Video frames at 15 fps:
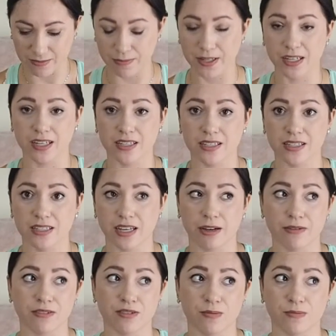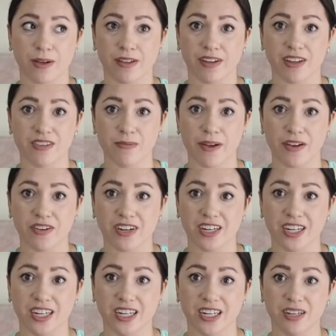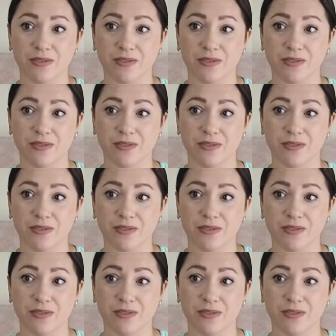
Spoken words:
because I was doing ballet on the balcony and it